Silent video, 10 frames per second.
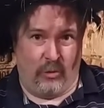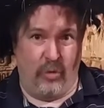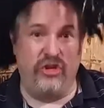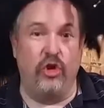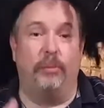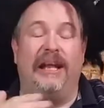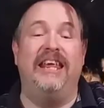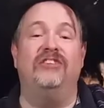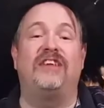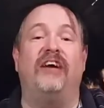would you
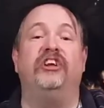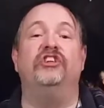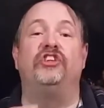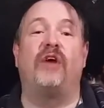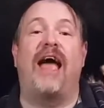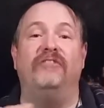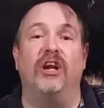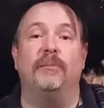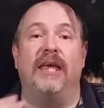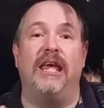please tell your driver
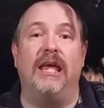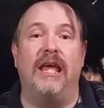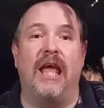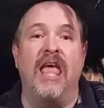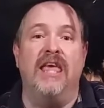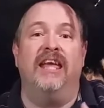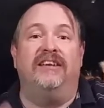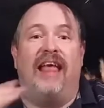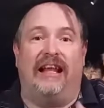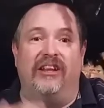to be
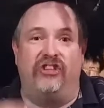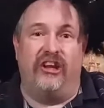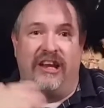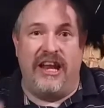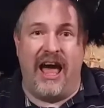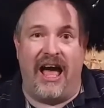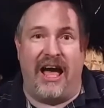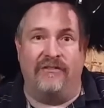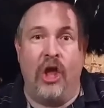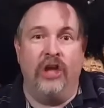intelligent
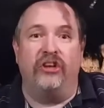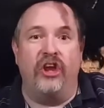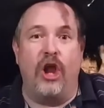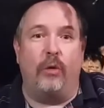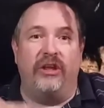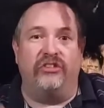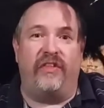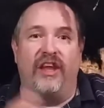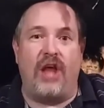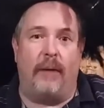enough to notice
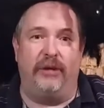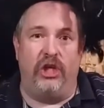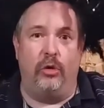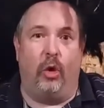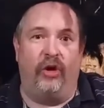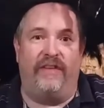the W or